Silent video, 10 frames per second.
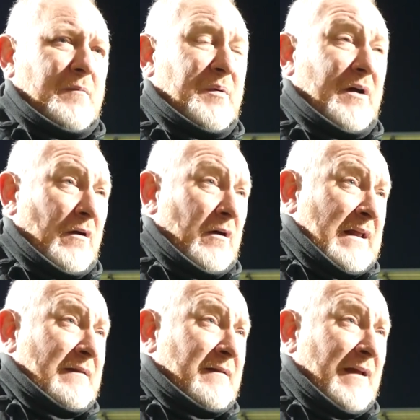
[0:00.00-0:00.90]
But at
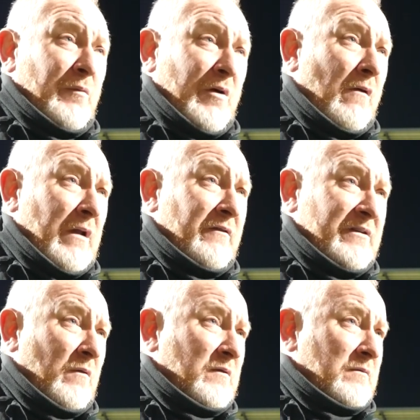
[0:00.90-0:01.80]
the end of the day, we are in a
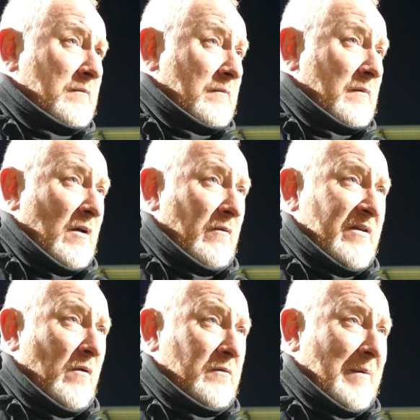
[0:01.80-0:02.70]
results you know
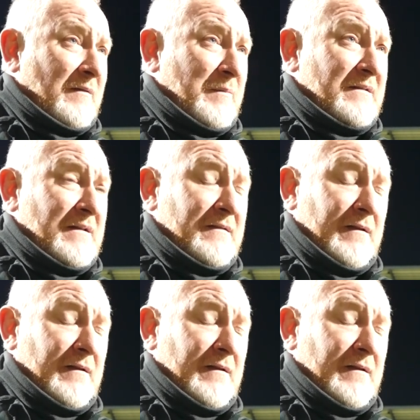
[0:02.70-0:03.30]
results based business,